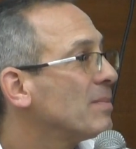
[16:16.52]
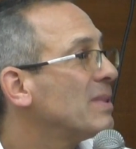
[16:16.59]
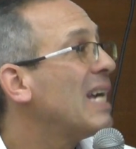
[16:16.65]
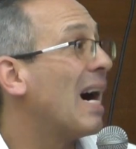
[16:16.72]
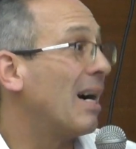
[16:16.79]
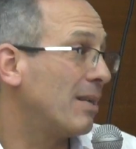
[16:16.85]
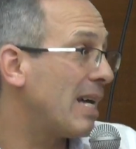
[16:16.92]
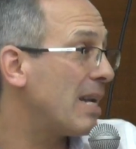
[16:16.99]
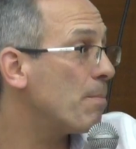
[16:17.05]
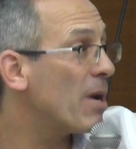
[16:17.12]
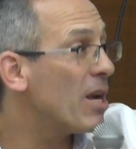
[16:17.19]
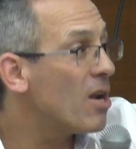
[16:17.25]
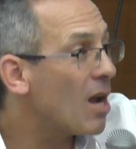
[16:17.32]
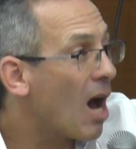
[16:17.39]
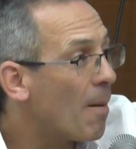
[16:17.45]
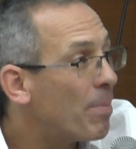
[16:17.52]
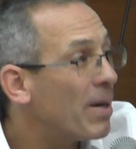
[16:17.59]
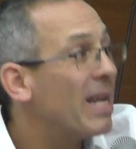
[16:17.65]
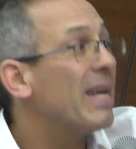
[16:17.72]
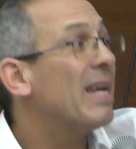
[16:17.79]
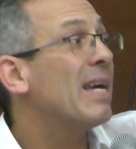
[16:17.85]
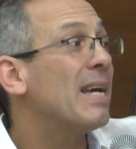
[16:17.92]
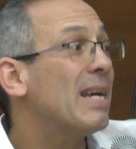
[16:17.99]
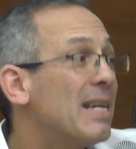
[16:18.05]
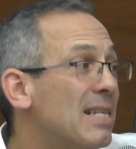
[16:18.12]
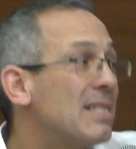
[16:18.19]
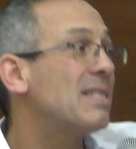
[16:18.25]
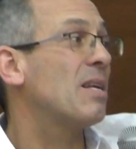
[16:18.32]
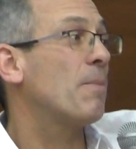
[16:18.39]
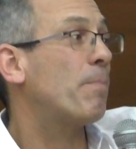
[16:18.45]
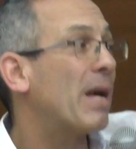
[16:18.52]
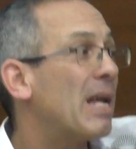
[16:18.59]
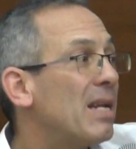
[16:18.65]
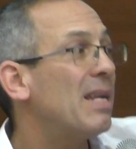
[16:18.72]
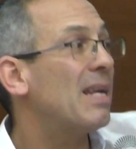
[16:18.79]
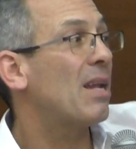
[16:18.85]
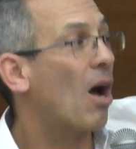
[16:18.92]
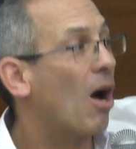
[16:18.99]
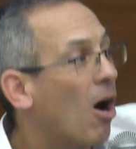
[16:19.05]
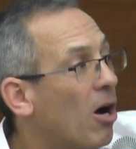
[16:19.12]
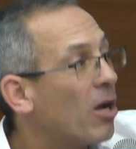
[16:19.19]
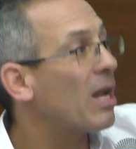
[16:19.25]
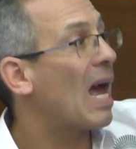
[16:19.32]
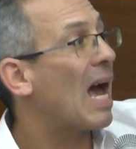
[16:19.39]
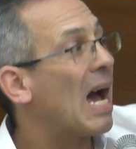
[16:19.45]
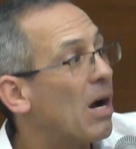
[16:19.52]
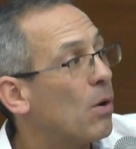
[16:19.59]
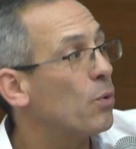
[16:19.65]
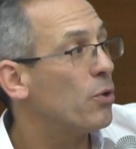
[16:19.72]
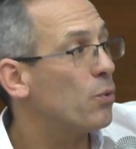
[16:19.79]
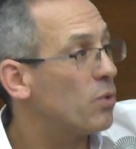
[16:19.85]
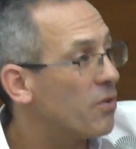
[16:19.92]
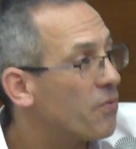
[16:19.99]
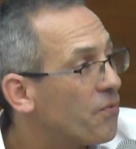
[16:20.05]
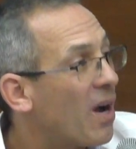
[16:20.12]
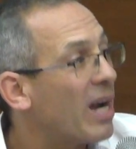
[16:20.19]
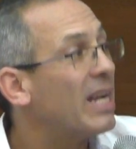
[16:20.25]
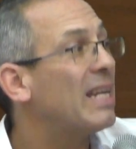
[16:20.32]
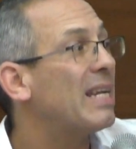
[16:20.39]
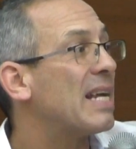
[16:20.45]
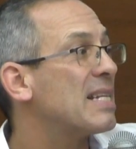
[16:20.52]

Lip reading: Yeah, and monopoly is dependent on how you define it,